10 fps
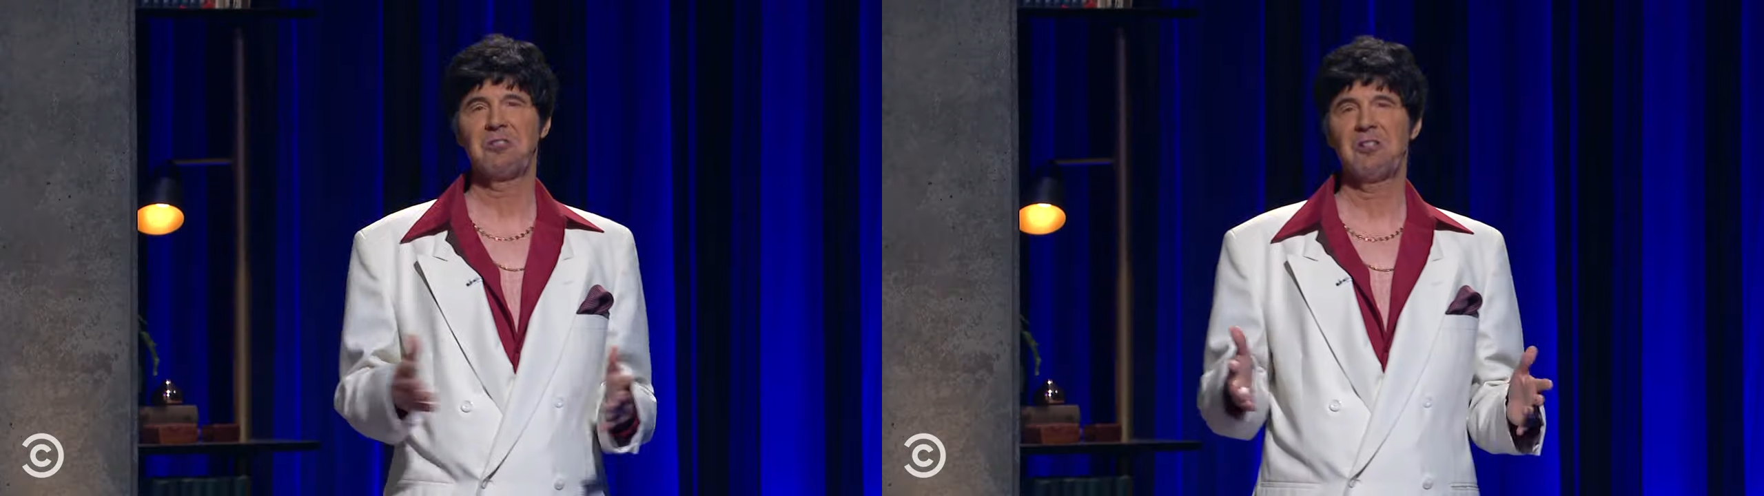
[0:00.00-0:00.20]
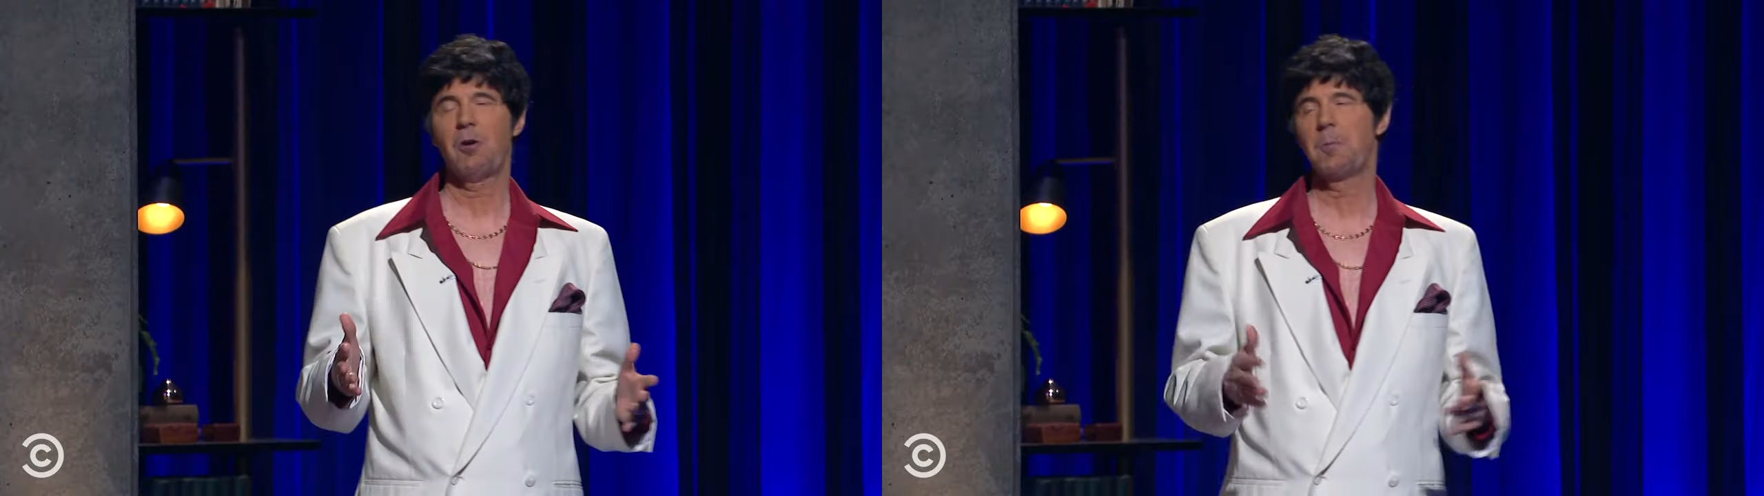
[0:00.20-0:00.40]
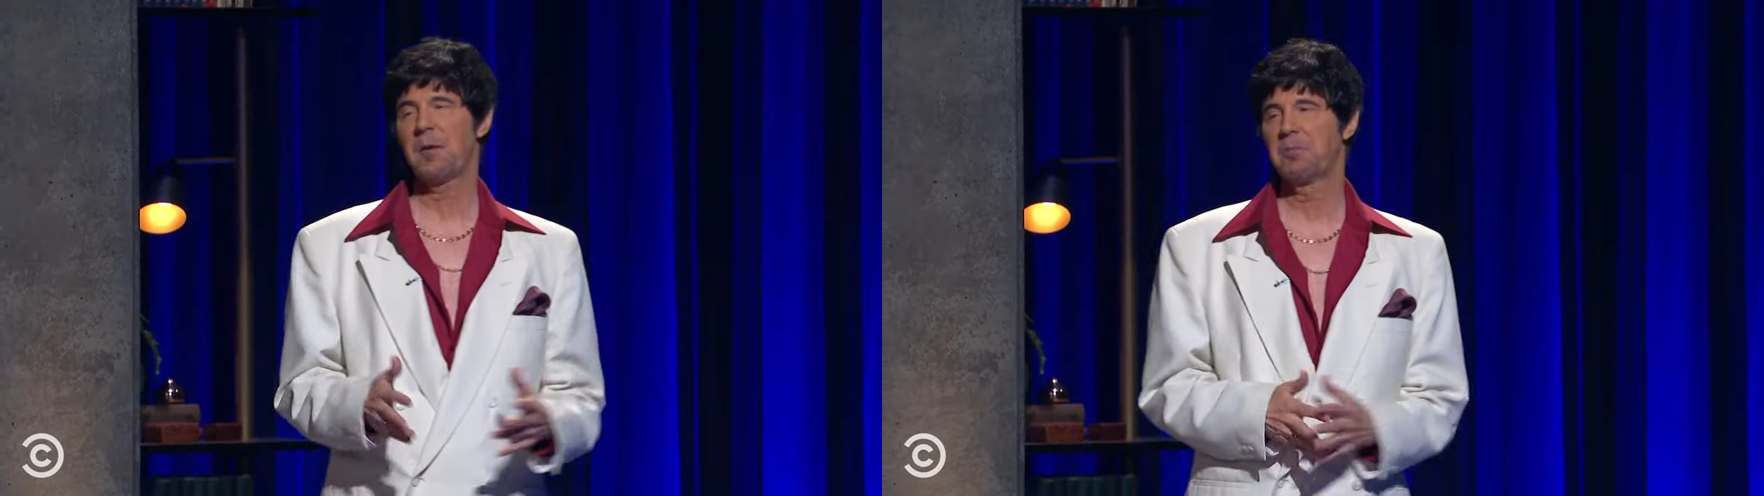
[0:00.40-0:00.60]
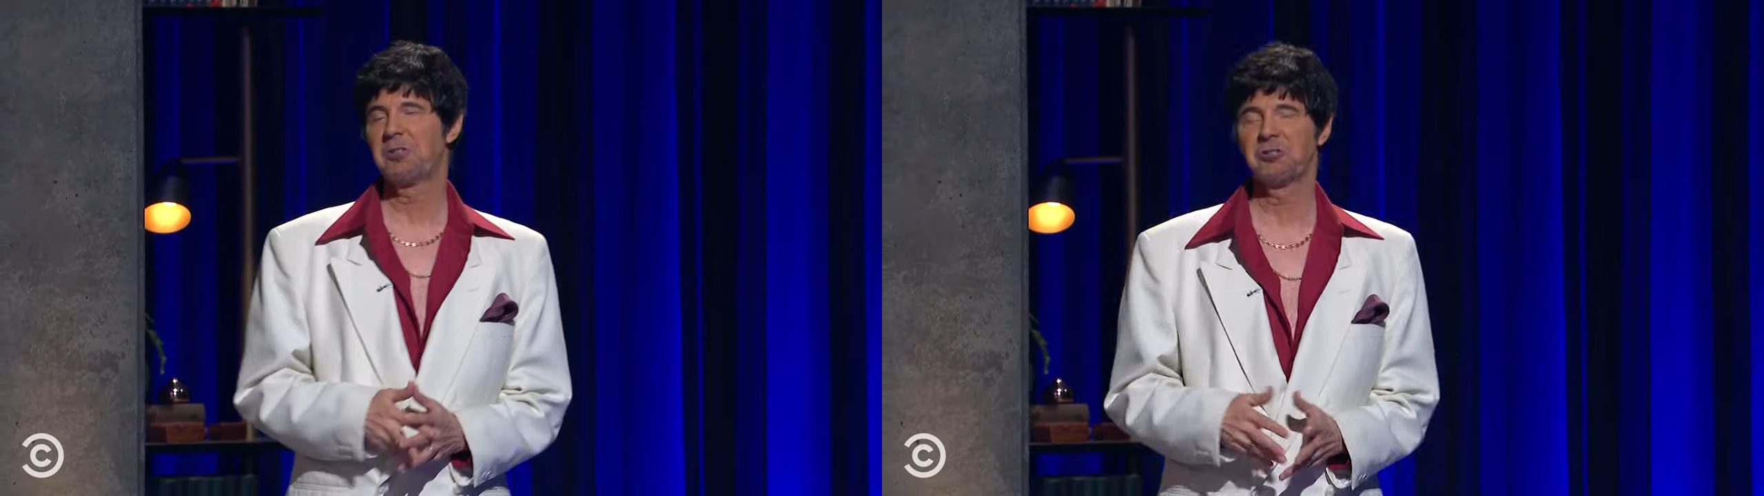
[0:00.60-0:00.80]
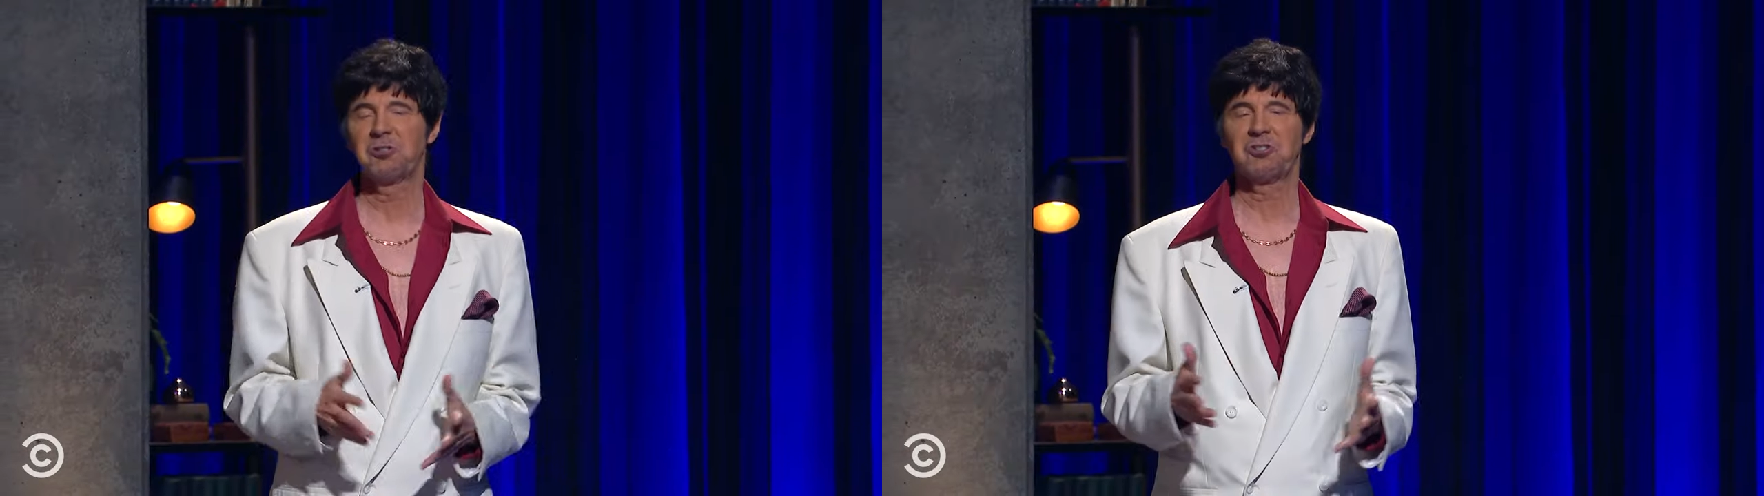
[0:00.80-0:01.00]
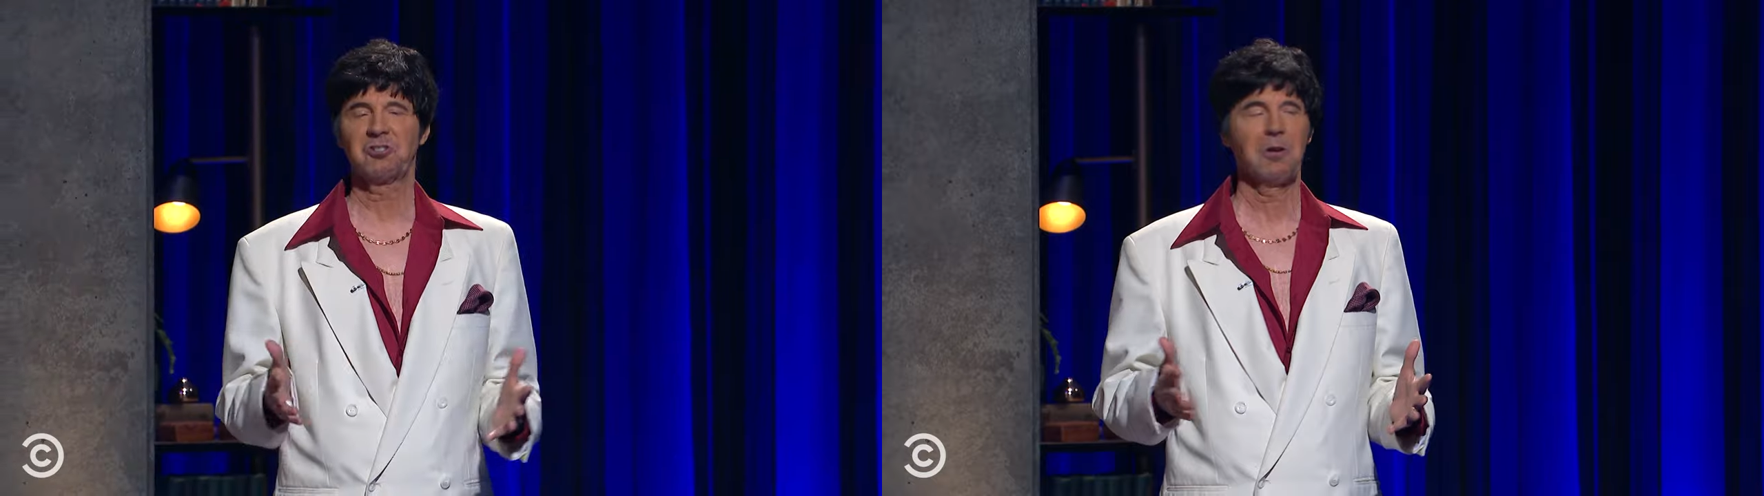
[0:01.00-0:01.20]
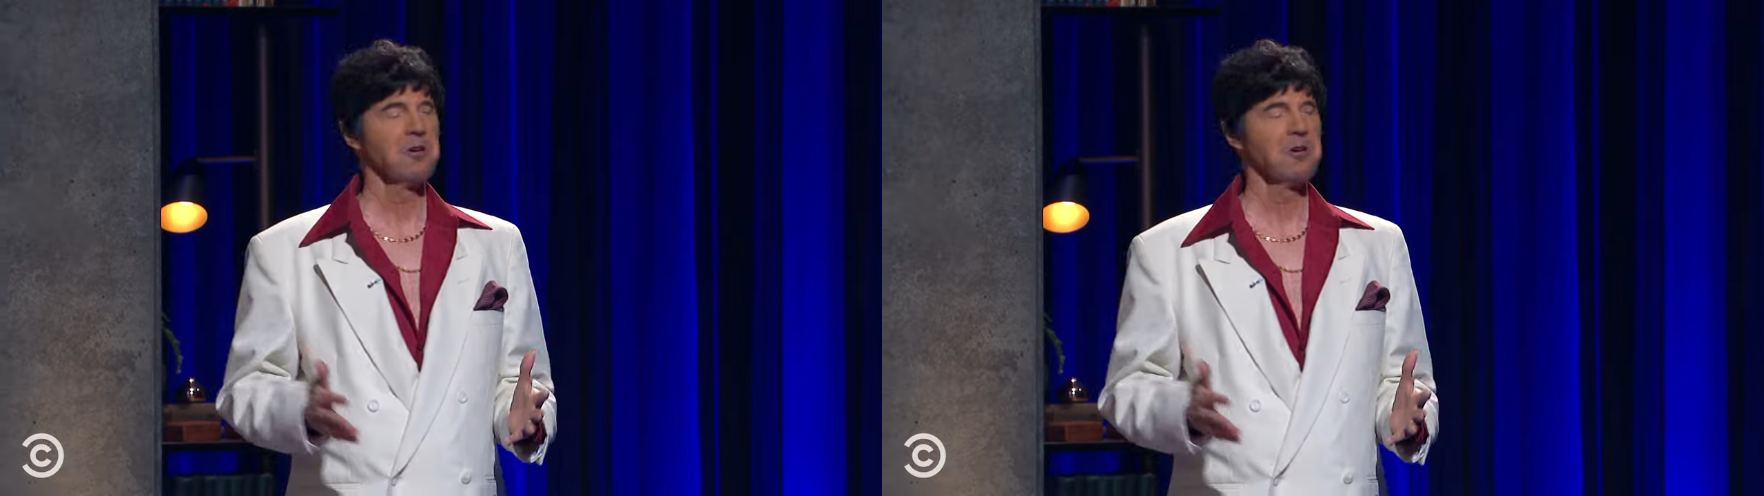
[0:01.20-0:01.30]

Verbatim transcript: J Lo, man, because she's